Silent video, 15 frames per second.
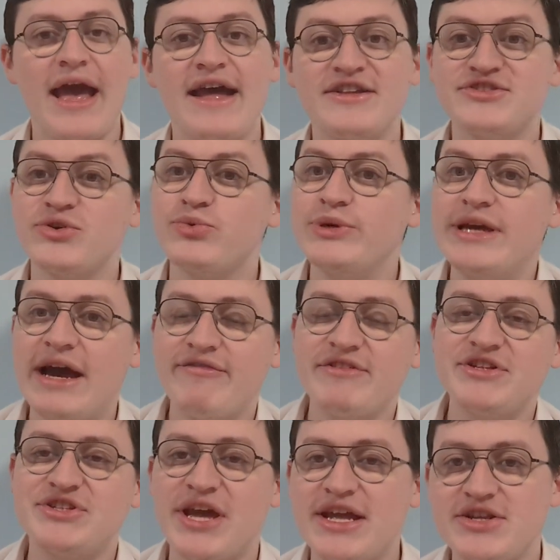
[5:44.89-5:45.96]
And so we have
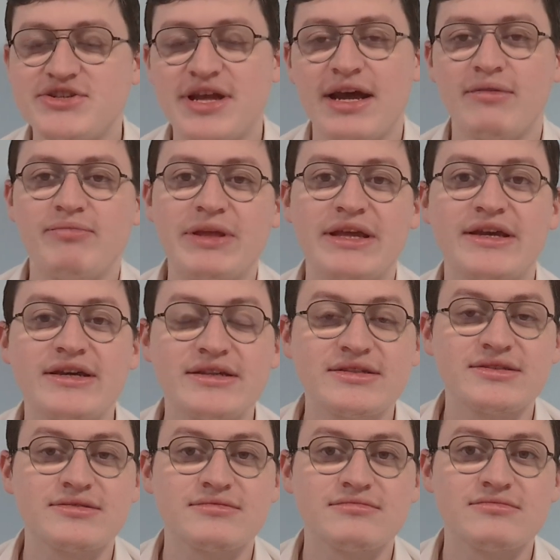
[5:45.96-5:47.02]
to change that
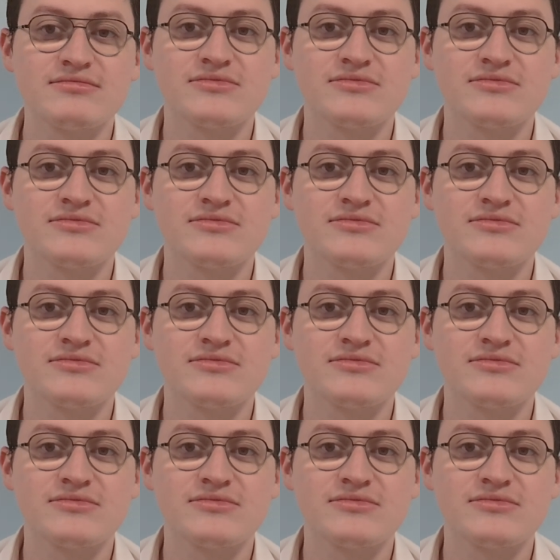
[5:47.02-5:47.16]
because